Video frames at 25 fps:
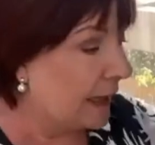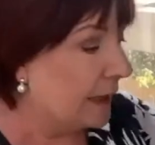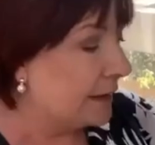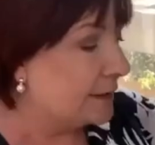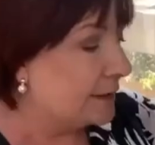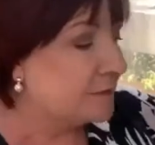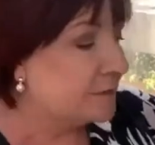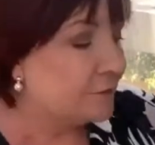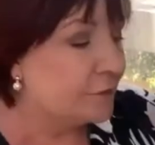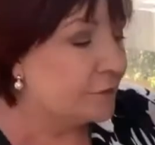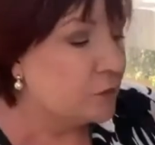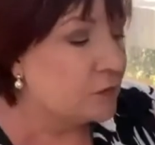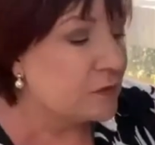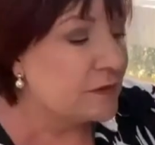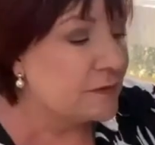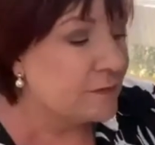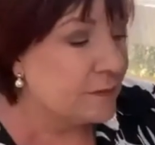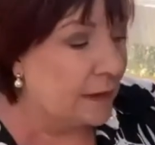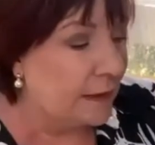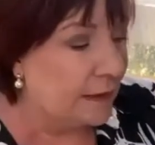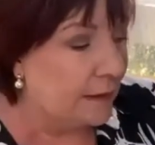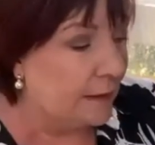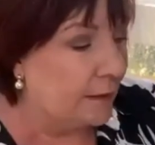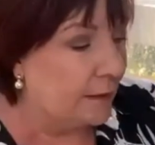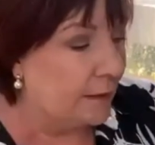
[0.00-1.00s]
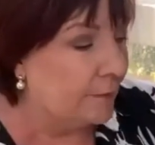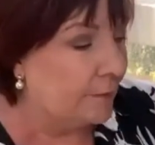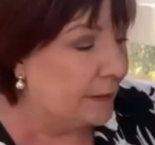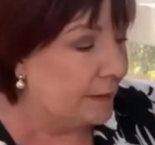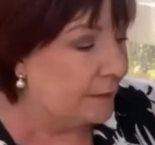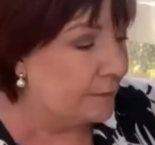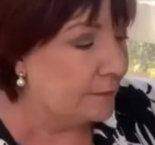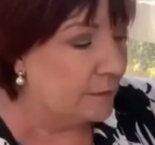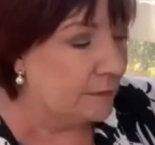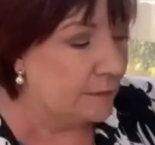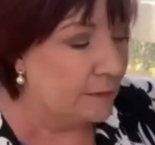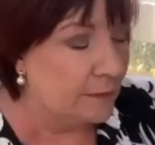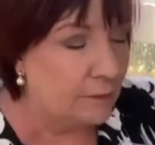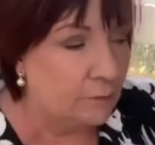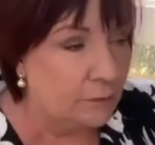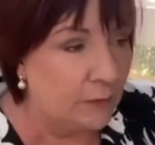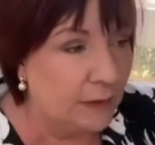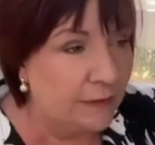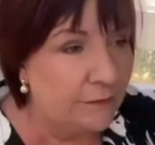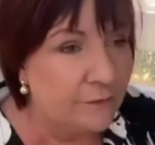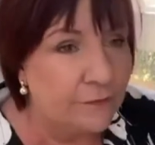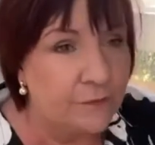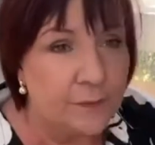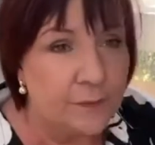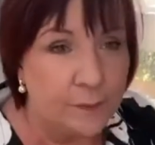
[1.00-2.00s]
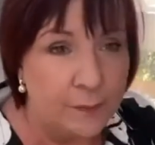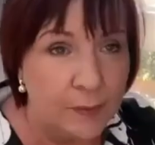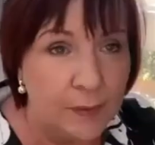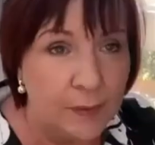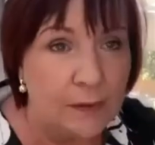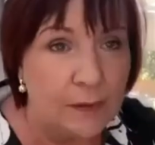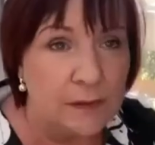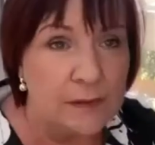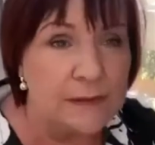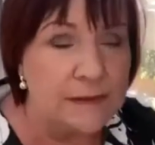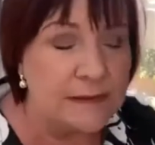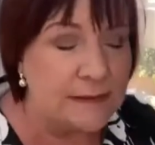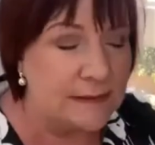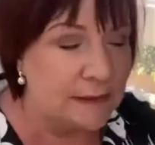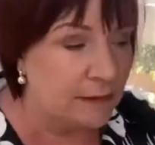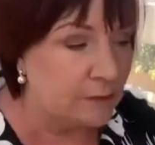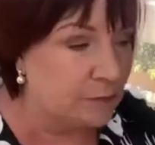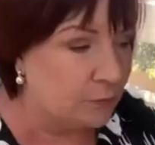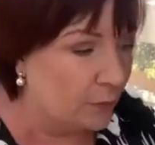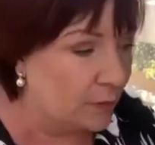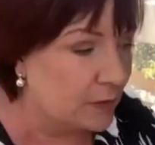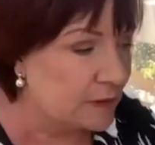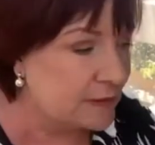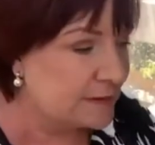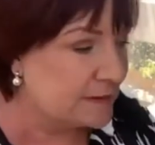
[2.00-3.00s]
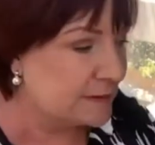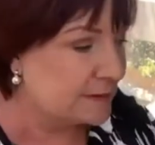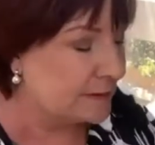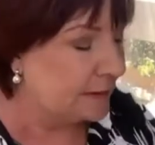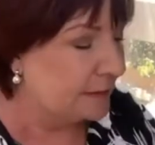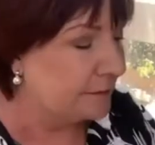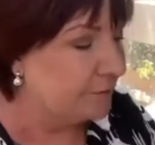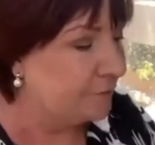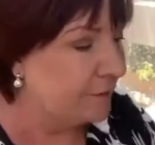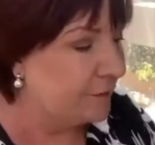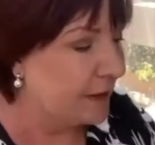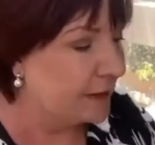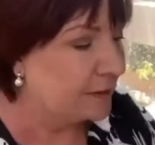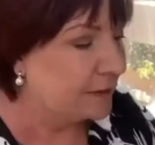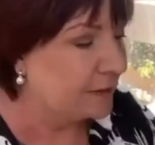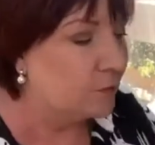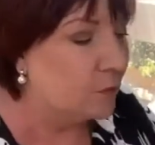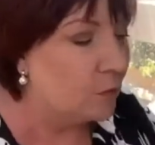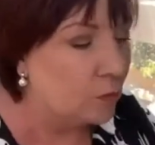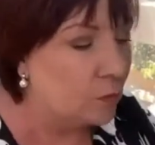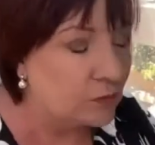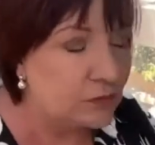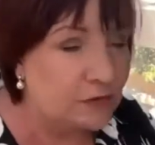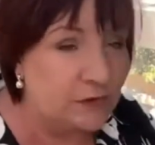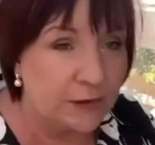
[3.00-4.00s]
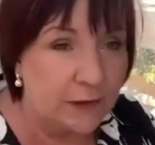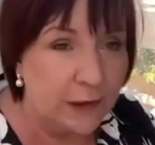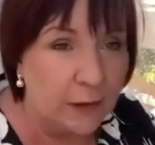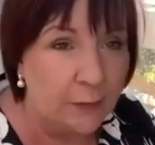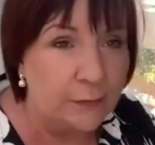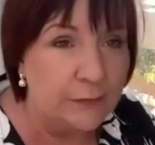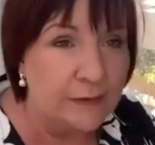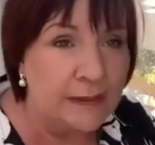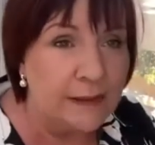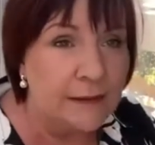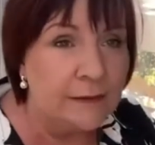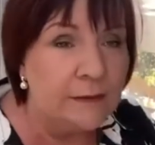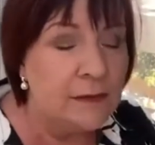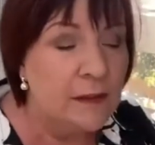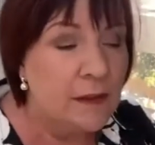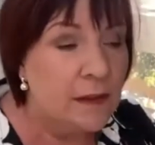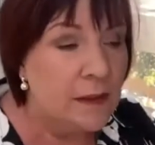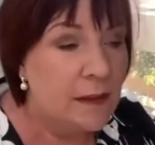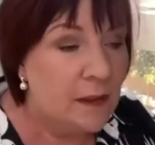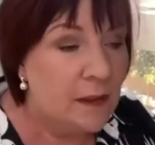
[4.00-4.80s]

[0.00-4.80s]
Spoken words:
And of course, in the one of the bills, it was in fact more draconian,